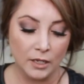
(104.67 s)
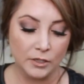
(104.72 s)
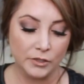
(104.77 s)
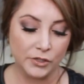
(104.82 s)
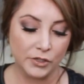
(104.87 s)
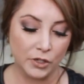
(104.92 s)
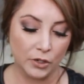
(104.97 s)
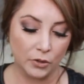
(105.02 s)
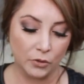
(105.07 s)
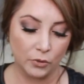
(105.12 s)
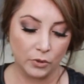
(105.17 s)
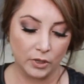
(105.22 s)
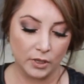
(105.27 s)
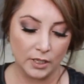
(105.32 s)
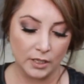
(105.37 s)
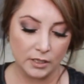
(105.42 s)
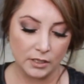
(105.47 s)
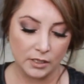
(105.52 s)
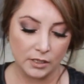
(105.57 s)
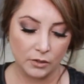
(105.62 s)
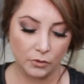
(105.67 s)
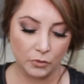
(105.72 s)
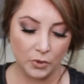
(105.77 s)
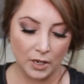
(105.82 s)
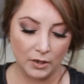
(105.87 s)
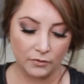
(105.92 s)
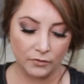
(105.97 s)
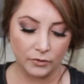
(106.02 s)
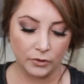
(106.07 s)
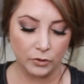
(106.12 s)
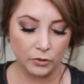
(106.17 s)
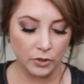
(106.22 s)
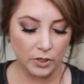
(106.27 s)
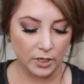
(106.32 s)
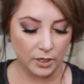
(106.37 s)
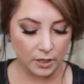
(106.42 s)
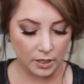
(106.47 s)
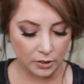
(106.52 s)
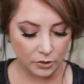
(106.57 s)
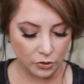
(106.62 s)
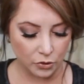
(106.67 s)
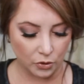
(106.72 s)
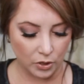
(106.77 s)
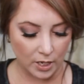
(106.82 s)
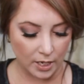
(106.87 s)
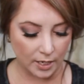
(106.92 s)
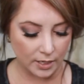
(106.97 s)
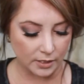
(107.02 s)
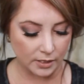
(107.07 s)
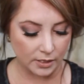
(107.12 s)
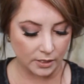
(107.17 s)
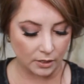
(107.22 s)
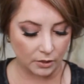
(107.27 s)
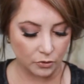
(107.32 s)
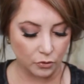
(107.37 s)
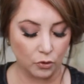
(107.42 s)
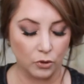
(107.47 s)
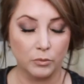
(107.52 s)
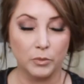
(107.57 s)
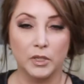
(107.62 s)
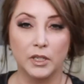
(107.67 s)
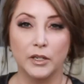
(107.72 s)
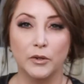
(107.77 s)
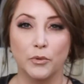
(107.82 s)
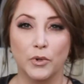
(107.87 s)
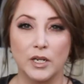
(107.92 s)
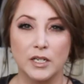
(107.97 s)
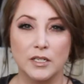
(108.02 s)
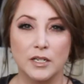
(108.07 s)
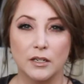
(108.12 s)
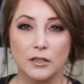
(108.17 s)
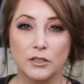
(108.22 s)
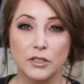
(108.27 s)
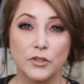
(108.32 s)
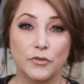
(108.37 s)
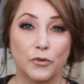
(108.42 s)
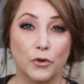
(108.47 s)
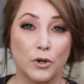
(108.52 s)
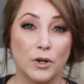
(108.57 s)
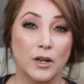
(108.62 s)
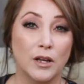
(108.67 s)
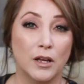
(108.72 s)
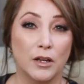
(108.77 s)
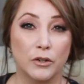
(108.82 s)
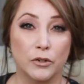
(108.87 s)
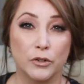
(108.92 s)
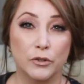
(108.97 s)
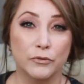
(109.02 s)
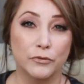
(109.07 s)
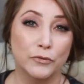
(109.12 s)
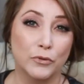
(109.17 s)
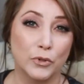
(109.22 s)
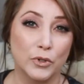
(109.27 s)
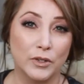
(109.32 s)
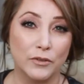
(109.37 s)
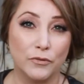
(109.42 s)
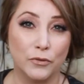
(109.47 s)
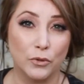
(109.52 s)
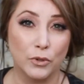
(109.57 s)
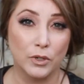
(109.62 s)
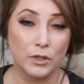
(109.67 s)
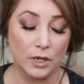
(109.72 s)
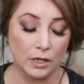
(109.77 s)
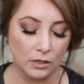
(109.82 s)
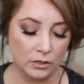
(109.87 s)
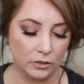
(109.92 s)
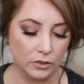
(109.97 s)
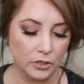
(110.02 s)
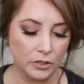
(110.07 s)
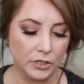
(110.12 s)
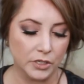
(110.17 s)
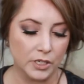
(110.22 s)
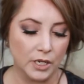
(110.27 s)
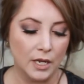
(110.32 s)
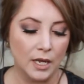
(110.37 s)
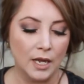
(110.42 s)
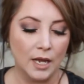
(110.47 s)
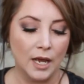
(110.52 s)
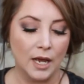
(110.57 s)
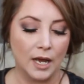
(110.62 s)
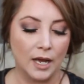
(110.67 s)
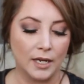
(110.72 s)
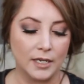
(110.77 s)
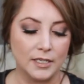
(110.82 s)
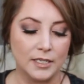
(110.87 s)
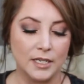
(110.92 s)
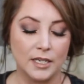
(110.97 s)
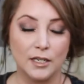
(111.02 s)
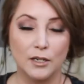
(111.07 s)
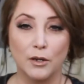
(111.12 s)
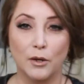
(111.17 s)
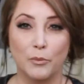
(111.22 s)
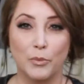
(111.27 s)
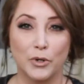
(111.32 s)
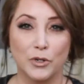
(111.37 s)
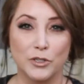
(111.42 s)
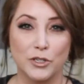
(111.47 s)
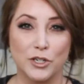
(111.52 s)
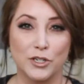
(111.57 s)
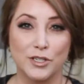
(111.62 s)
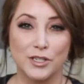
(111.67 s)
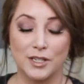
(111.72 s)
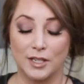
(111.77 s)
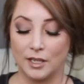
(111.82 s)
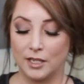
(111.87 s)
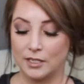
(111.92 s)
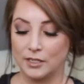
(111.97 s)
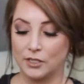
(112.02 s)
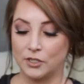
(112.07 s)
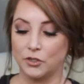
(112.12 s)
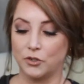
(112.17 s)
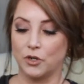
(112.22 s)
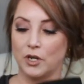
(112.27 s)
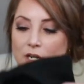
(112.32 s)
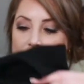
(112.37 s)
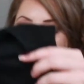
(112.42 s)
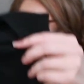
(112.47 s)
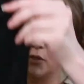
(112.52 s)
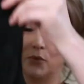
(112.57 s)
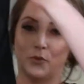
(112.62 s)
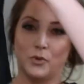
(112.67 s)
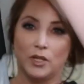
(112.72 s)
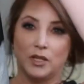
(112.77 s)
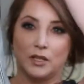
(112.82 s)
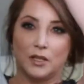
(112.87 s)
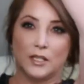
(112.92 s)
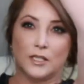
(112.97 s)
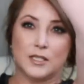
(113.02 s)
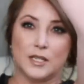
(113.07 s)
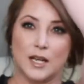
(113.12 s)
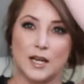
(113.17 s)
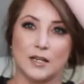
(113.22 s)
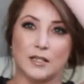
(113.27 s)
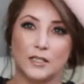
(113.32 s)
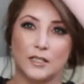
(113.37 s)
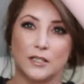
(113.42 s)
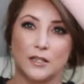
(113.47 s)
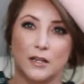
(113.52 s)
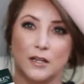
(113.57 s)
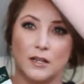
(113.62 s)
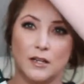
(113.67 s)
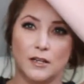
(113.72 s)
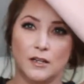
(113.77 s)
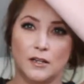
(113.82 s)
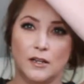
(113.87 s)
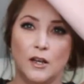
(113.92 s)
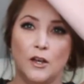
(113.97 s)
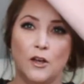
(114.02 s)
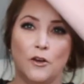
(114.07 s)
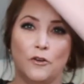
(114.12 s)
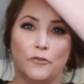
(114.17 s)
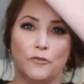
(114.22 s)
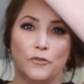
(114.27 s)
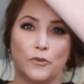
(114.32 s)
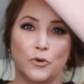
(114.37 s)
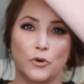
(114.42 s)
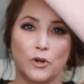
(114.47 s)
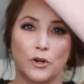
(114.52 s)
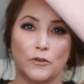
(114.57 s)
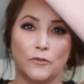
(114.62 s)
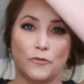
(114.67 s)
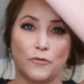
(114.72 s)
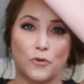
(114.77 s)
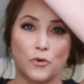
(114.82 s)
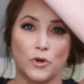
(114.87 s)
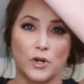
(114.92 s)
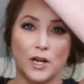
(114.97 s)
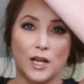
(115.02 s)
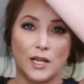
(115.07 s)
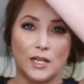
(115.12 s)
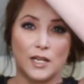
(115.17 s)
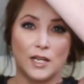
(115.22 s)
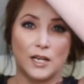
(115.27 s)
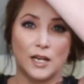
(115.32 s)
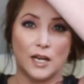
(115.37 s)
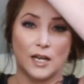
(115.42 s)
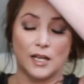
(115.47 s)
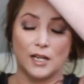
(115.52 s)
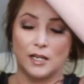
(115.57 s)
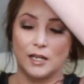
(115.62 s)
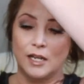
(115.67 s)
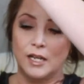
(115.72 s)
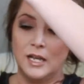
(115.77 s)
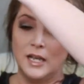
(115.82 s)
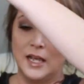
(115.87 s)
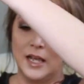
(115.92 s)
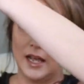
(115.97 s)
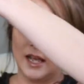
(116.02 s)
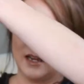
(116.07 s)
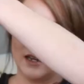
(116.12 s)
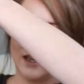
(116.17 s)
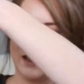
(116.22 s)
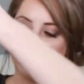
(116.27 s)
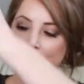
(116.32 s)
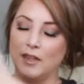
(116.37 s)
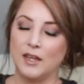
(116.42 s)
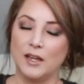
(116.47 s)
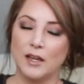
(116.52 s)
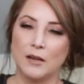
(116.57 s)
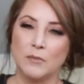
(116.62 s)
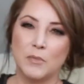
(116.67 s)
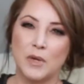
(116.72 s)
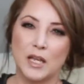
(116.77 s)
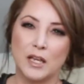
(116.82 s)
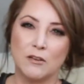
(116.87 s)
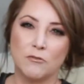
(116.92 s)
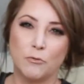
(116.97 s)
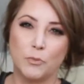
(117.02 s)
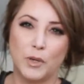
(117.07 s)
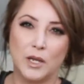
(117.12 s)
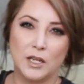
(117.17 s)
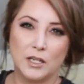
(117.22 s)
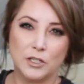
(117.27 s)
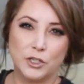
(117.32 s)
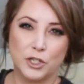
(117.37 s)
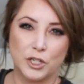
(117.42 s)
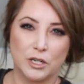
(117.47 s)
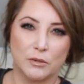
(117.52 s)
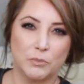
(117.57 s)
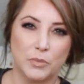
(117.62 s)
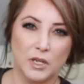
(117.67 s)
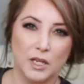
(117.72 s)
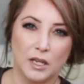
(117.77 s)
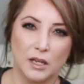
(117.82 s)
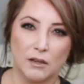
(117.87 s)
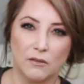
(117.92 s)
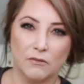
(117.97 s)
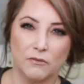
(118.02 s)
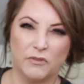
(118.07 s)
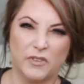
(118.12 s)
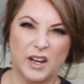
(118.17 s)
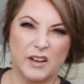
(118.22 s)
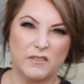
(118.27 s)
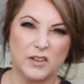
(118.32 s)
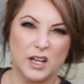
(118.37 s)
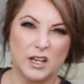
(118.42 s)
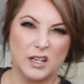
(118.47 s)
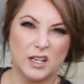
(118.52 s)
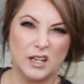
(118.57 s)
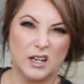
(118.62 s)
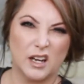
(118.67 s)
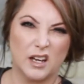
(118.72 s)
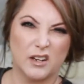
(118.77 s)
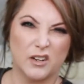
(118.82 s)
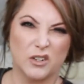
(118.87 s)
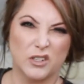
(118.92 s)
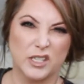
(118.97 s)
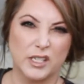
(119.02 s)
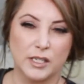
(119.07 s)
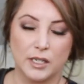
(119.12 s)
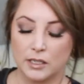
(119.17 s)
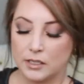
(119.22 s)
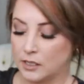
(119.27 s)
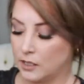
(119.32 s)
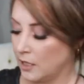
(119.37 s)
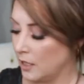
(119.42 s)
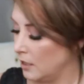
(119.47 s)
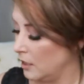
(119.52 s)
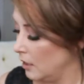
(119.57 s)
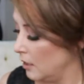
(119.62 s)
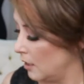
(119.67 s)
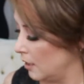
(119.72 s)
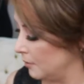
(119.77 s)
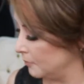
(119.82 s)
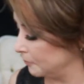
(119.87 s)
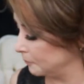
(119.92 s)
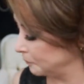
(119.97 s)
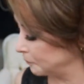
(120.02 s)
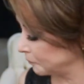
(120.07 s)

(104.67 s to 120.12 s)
So this Ralph Lauren dress normally retails for one hundred forty-four dollars. I did purchase this dress with the tags on for four ninety-nine, and I think I may have paid shipping five ninety-nine or six ninety-nine,